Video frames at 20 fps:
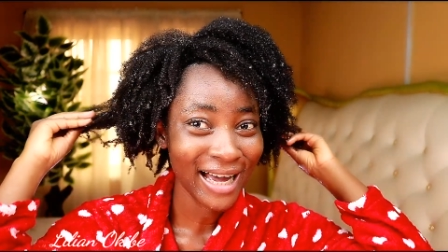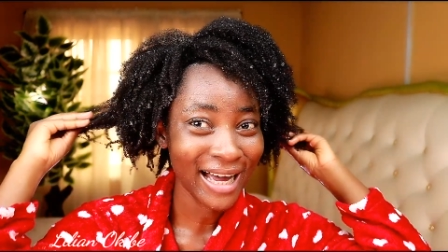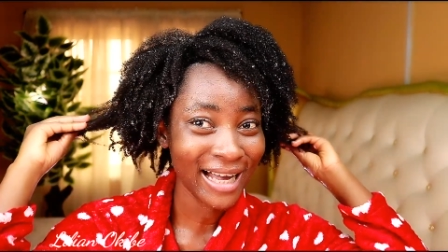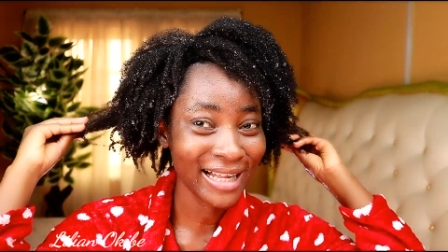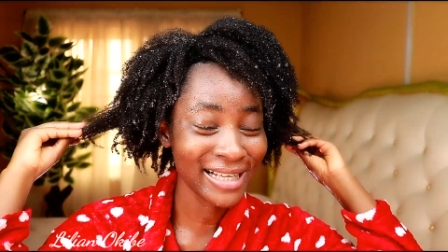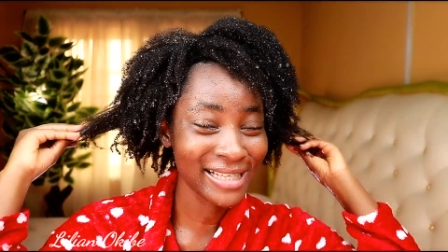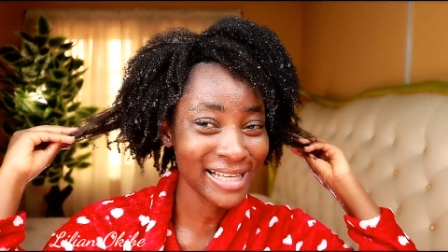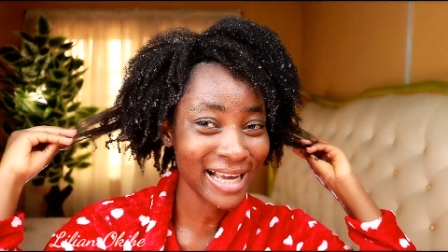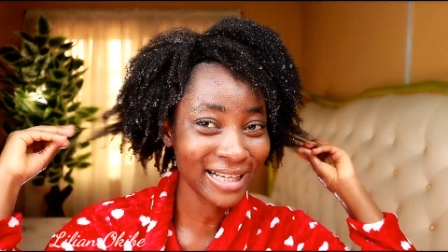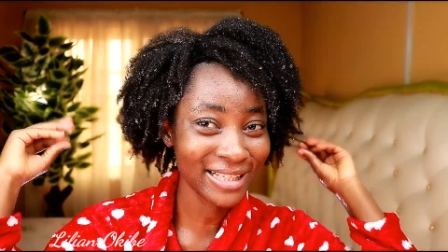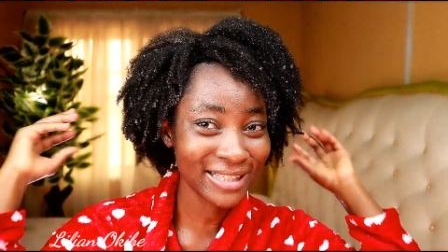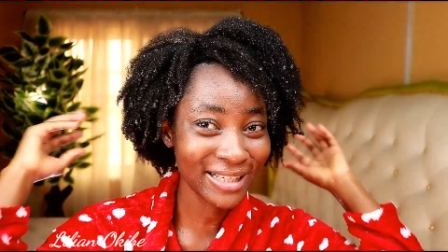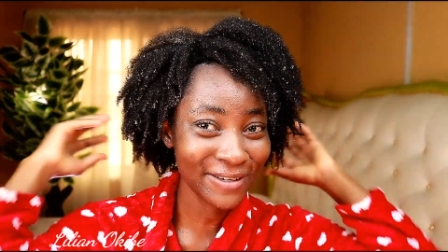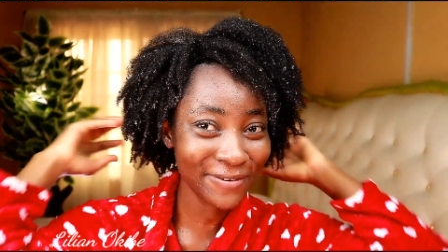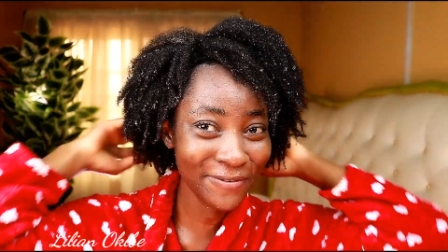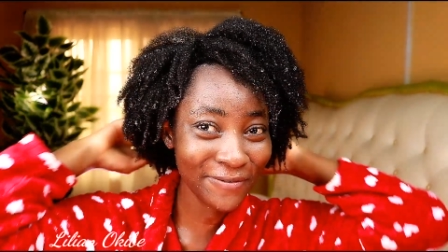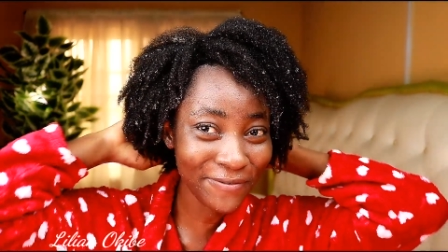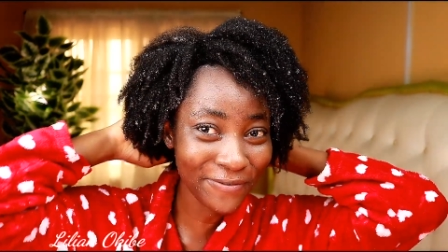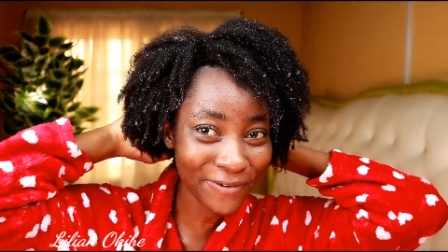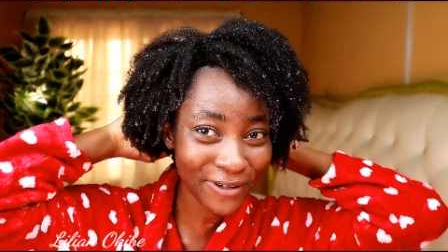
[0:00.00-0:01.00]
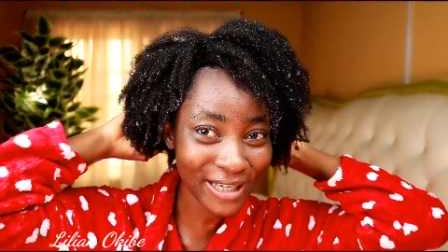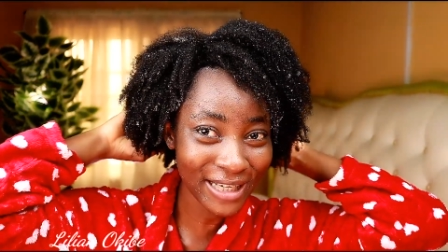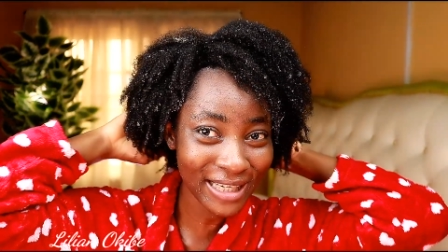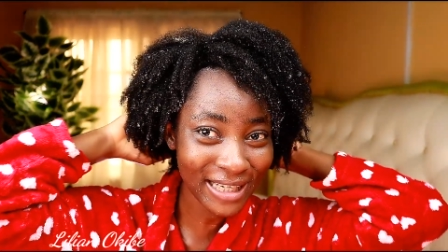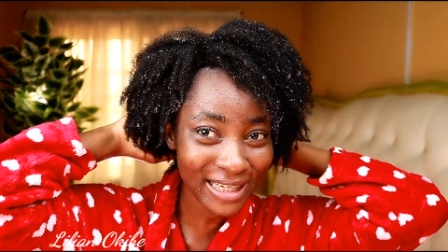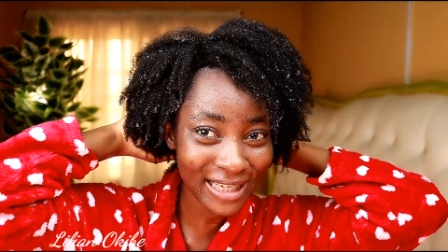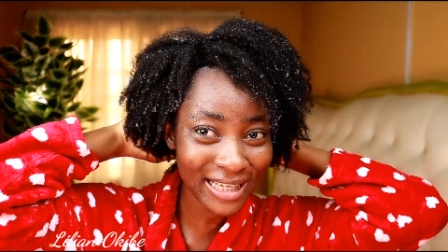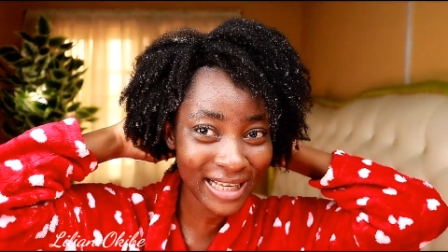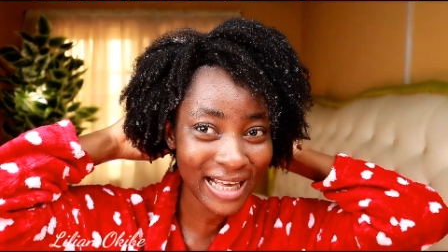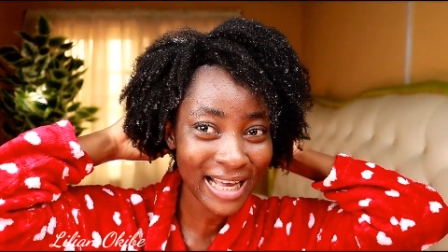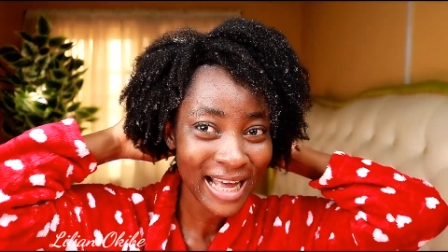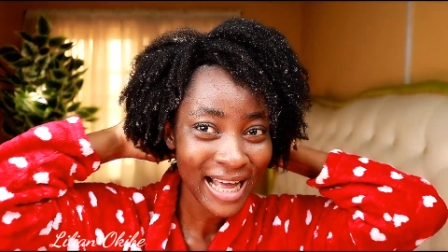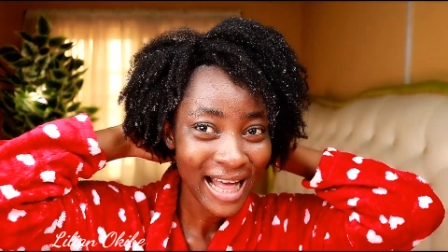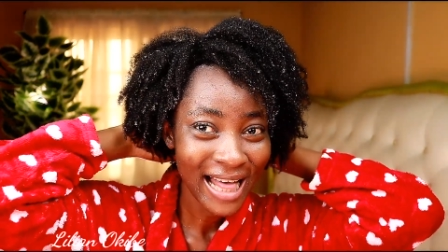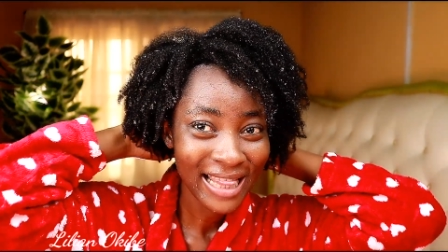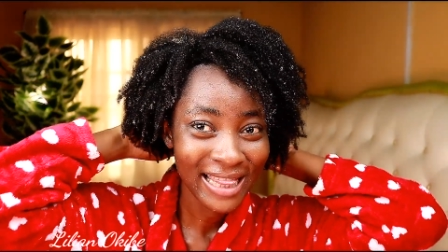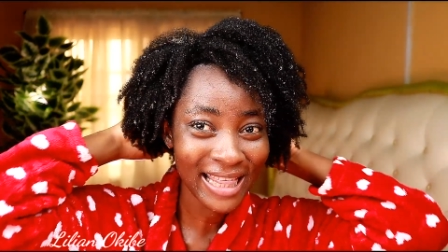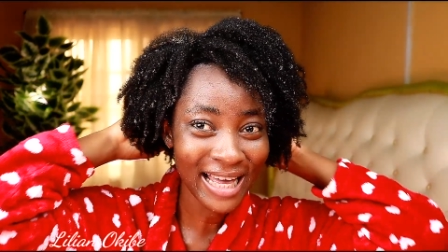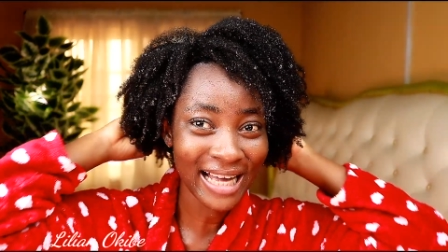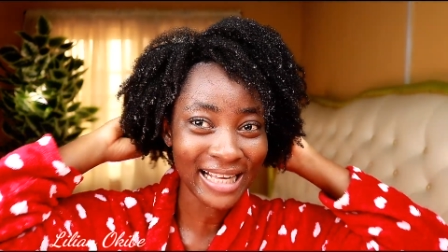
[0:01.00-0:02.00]
and it's actually funny
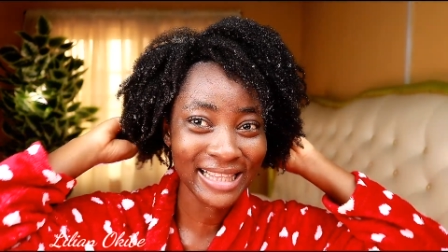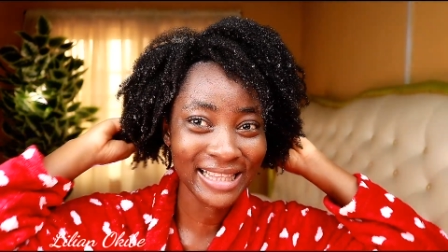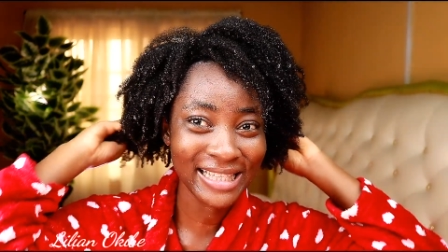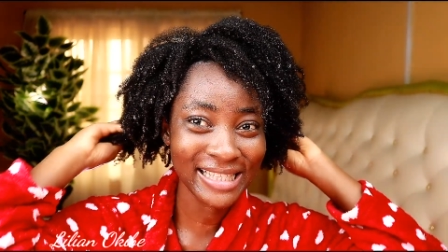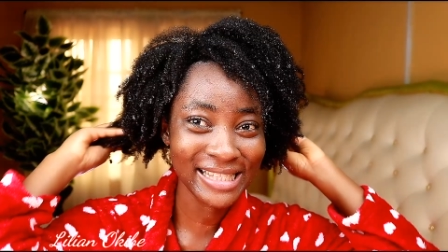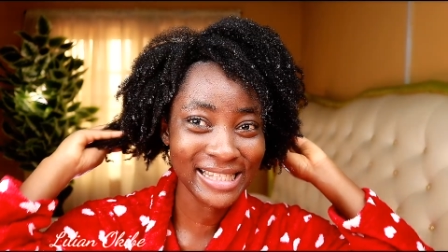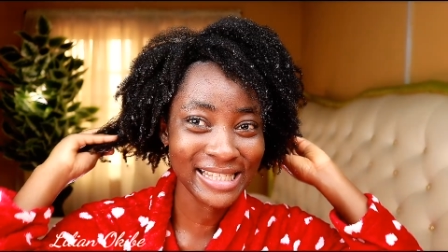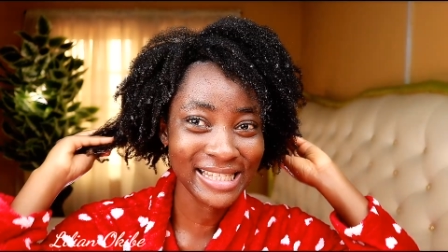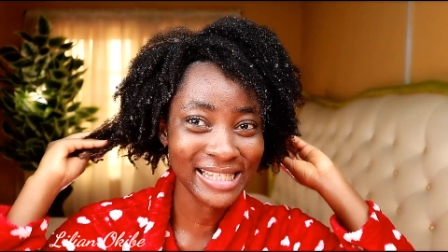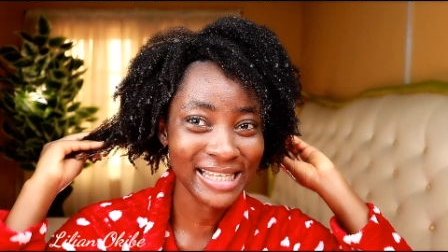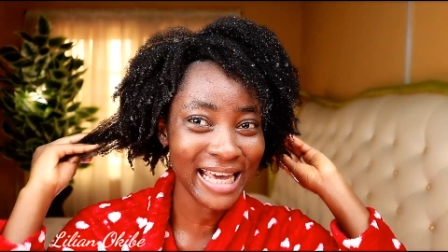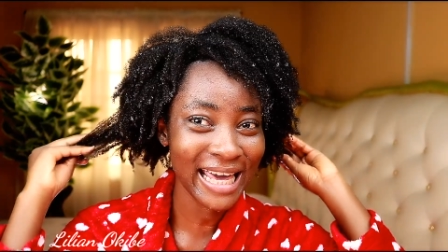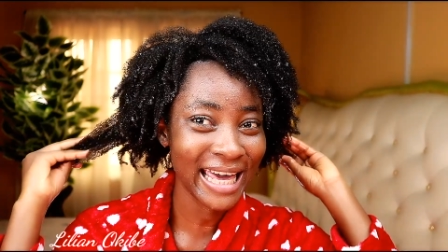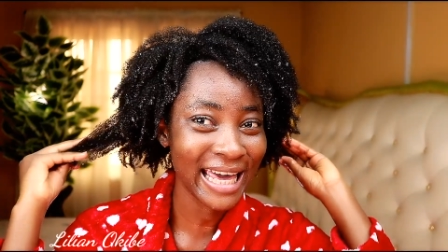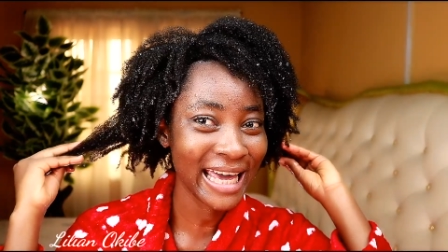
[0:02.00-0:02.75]
that this is